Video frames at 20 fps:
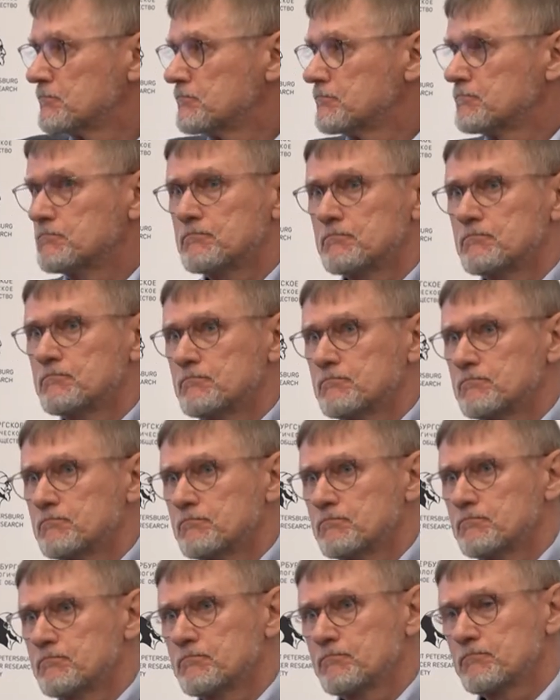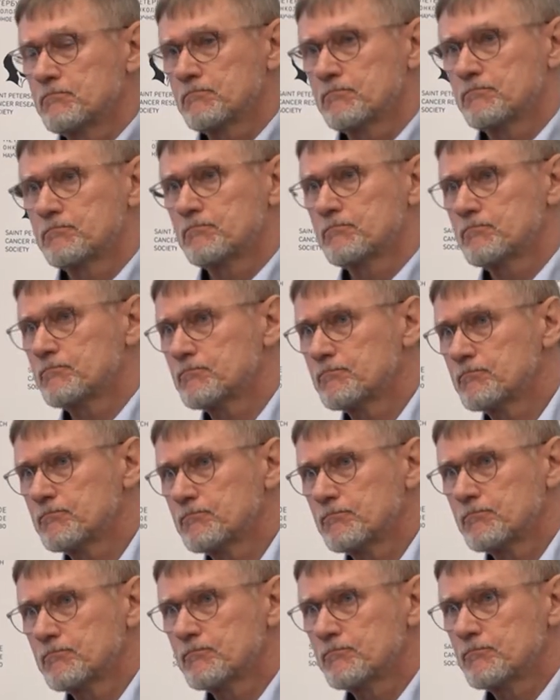But where you do
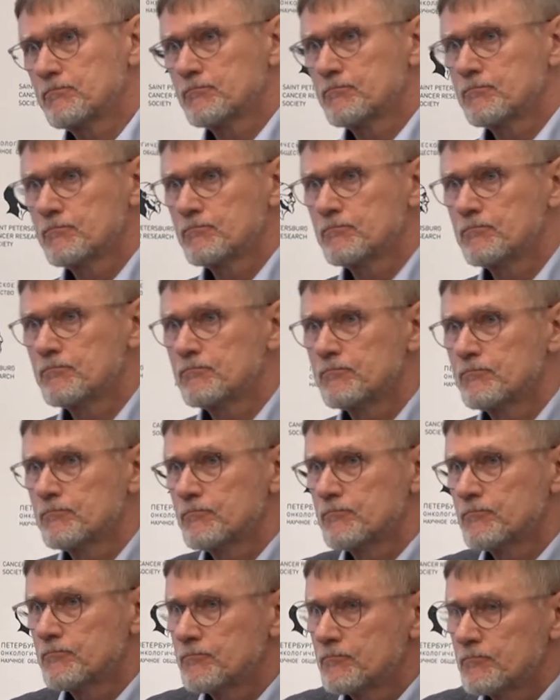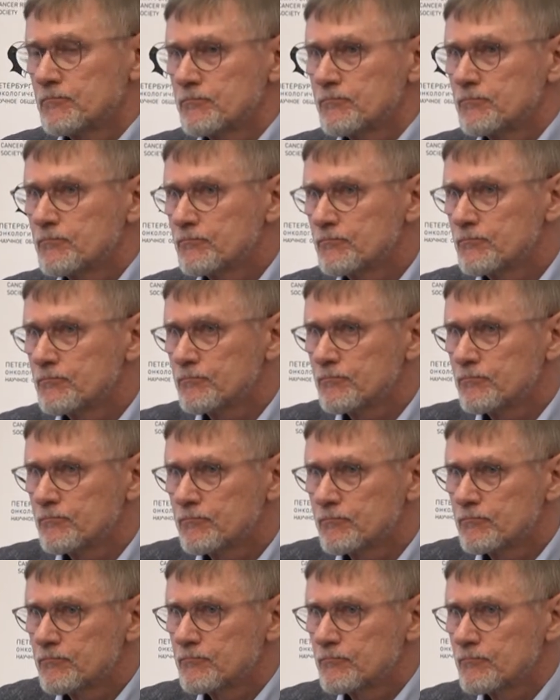HPV testing, is it there is
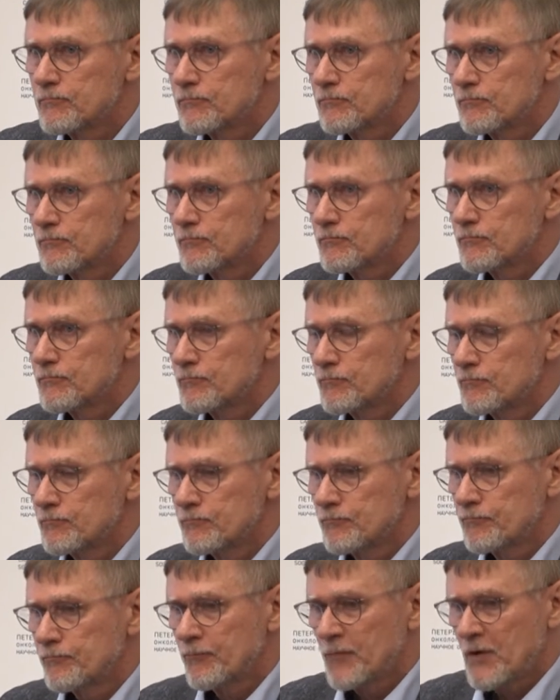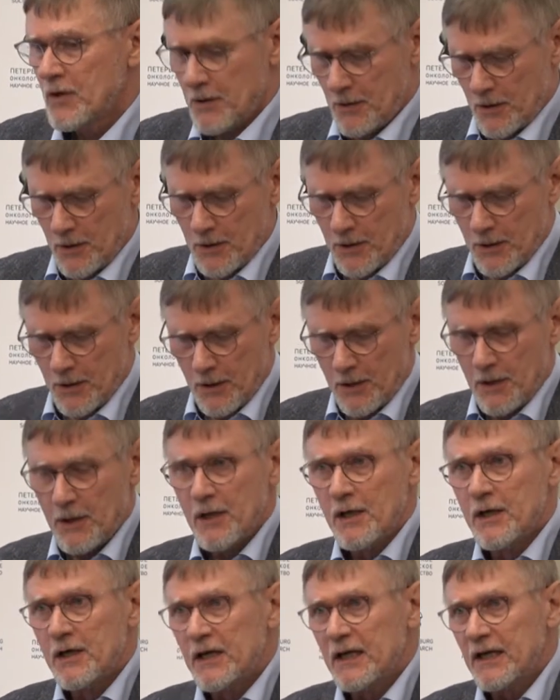a triage with cytology or how
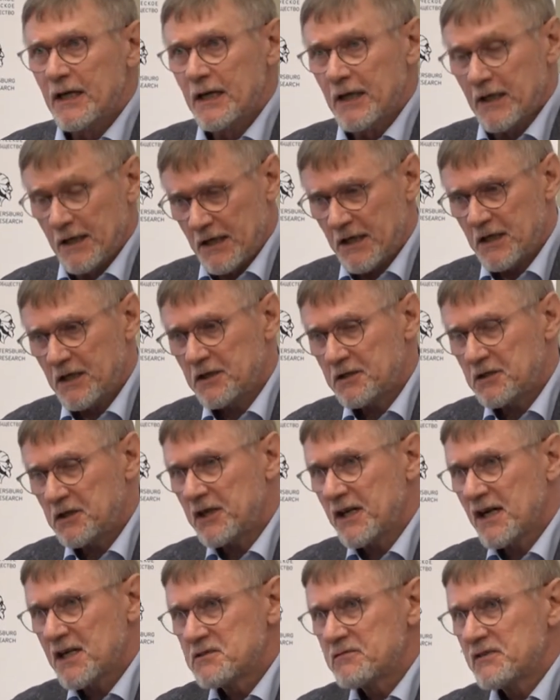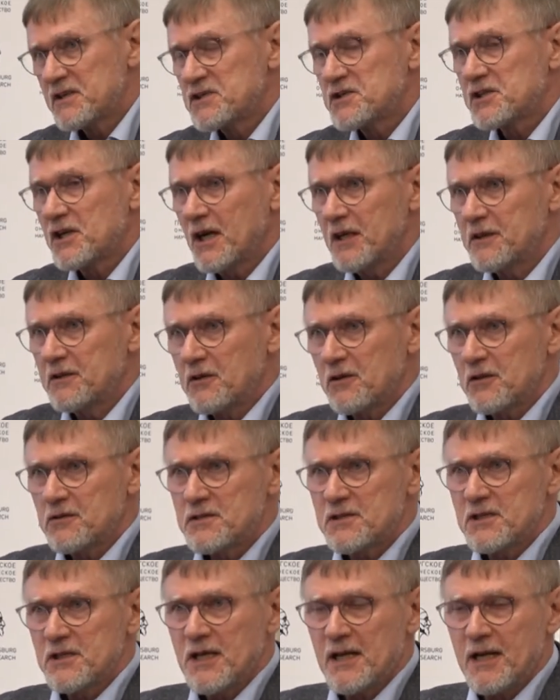does it manage? Triage with
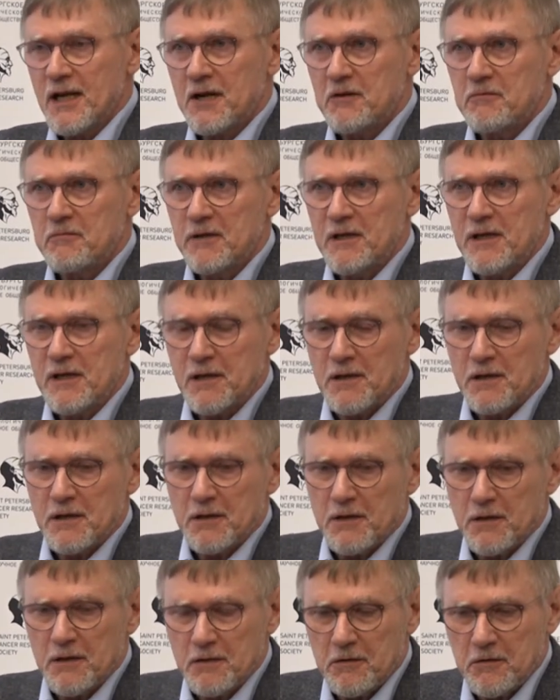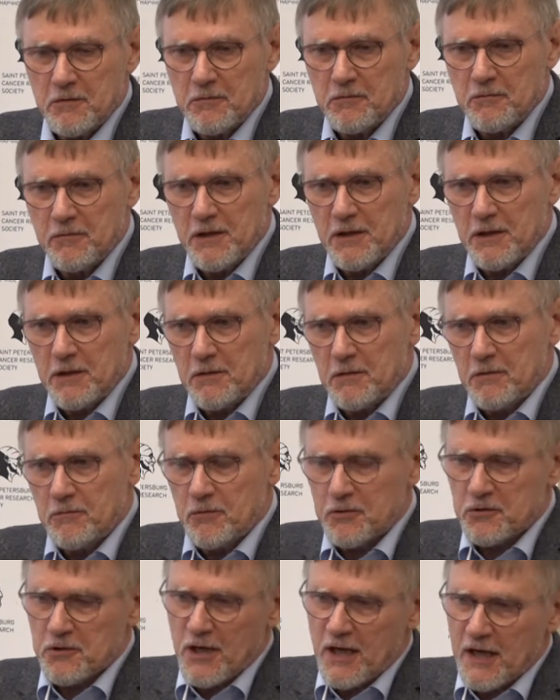cytology, and now we uh,
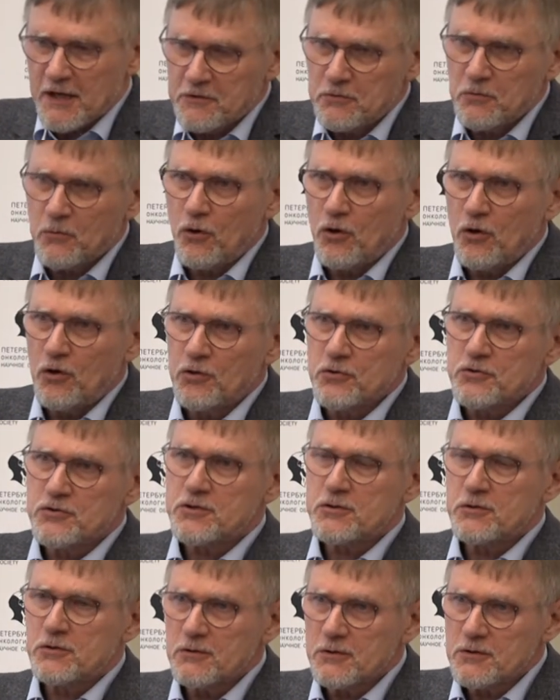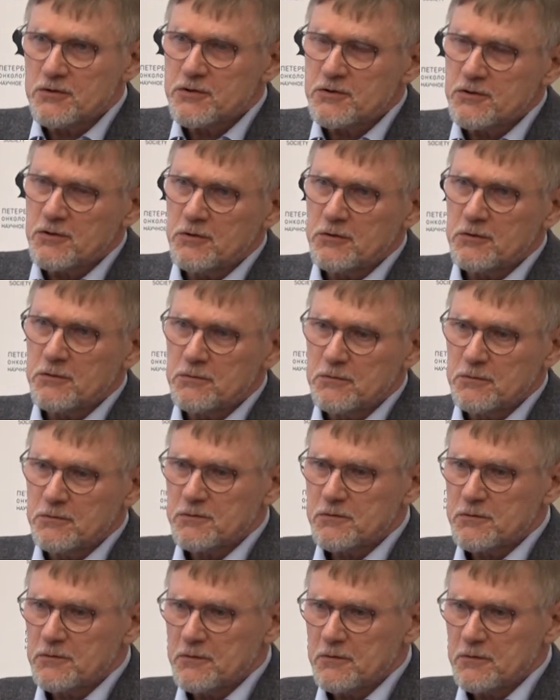we would like to launch
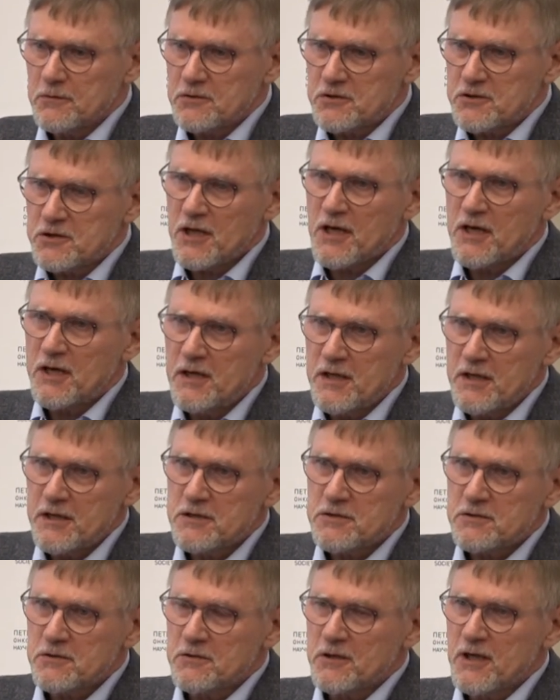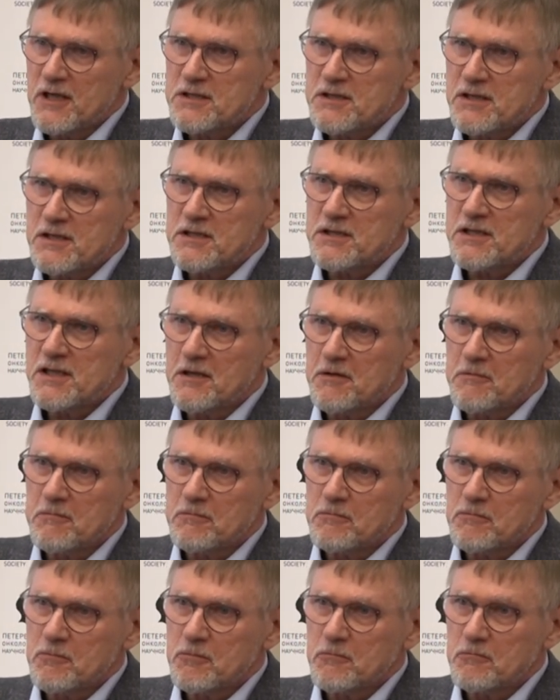also studies on
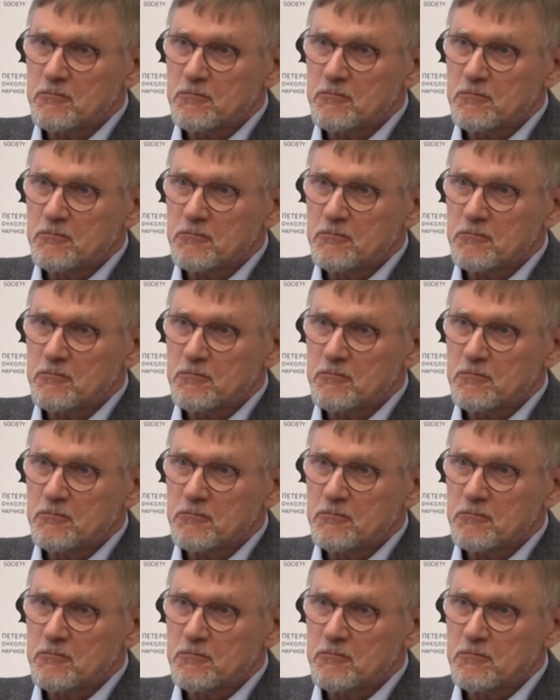assessing